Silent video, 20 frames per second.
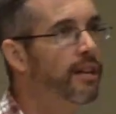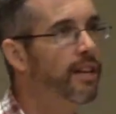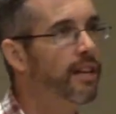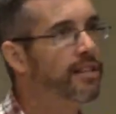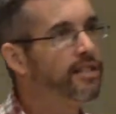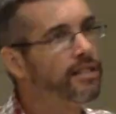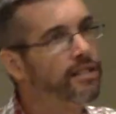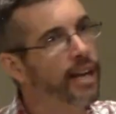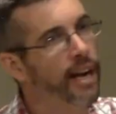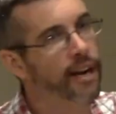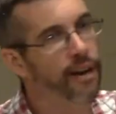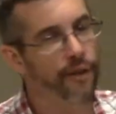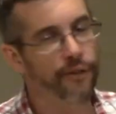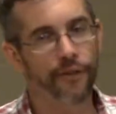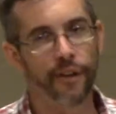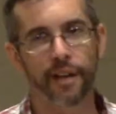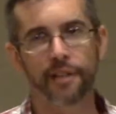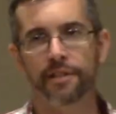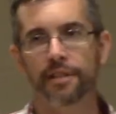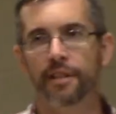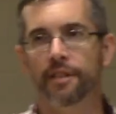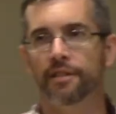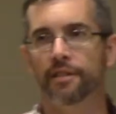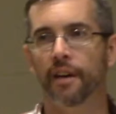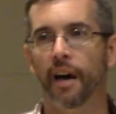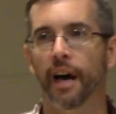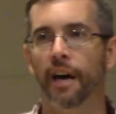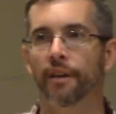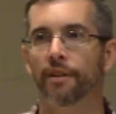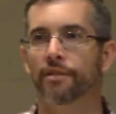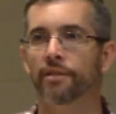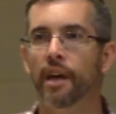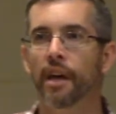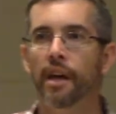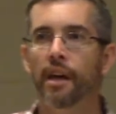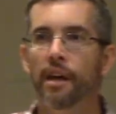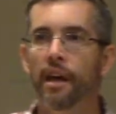they sacrificed things to idols,